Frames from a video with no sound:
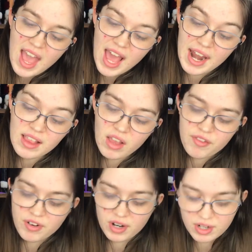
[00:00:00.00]
And I love
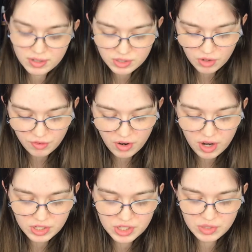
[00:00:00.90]
her so
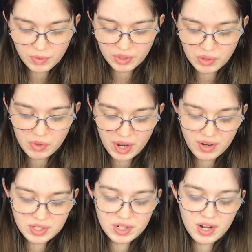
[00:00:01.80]
far. She's a really cool
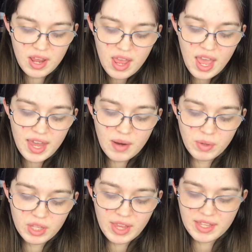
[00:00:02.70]
character. And I
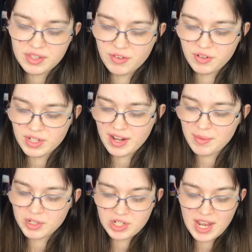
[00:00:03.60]
really like the different
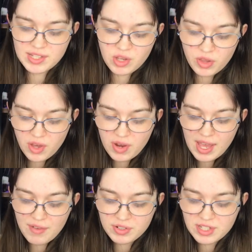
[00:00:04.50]
dynamics she has. Although,
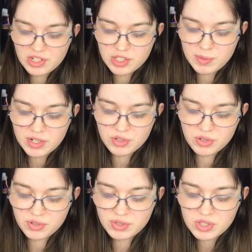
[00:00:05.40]
ever since she's been
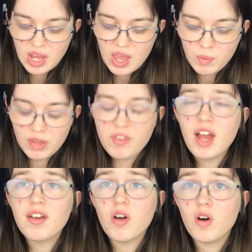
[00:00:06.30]
introduced, we have
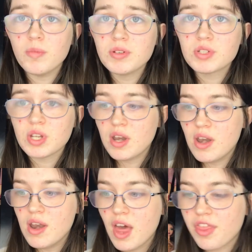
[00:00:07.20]
gotten almost
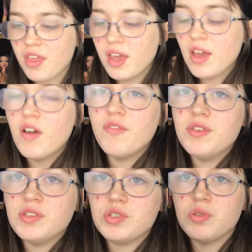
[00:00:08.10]
nothing of
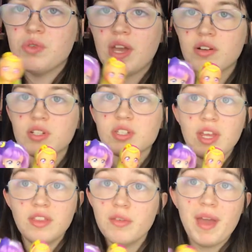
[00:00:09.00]
these two. They are just
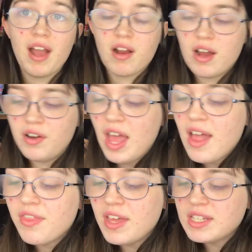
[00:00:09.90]
in the background.
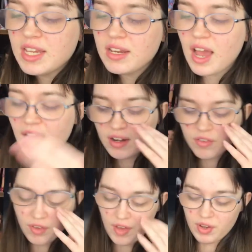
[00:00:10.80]
They did kind
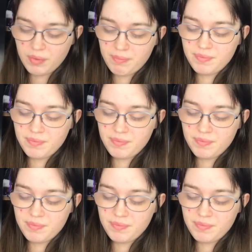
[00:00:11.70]
of have a...